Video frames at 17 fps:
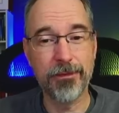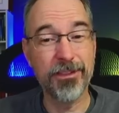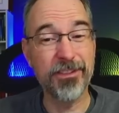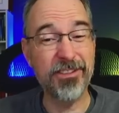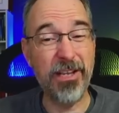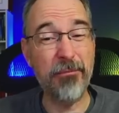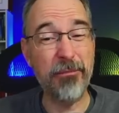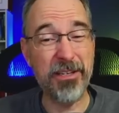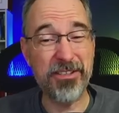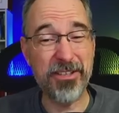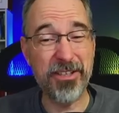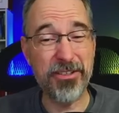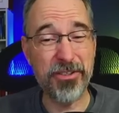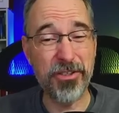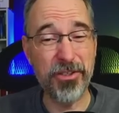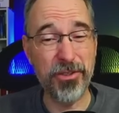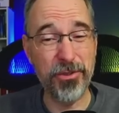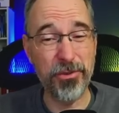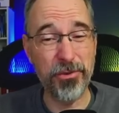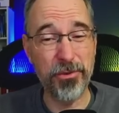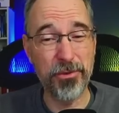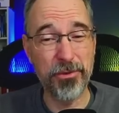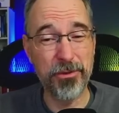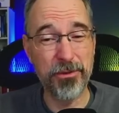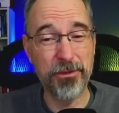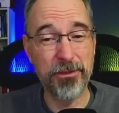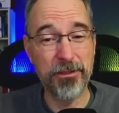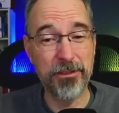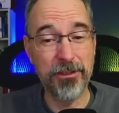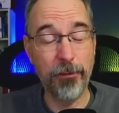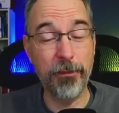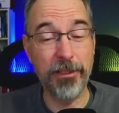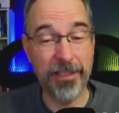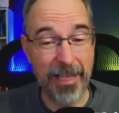Does that make sense to you?
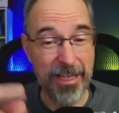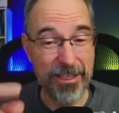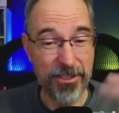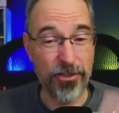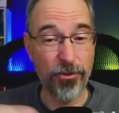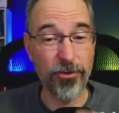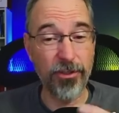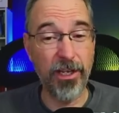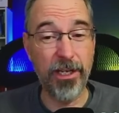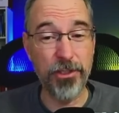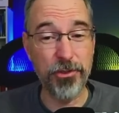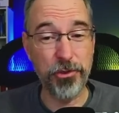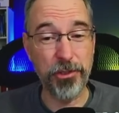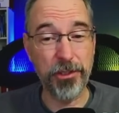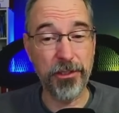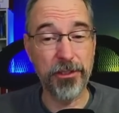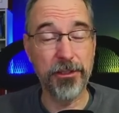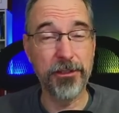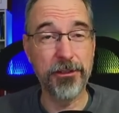I mean, that's their logic.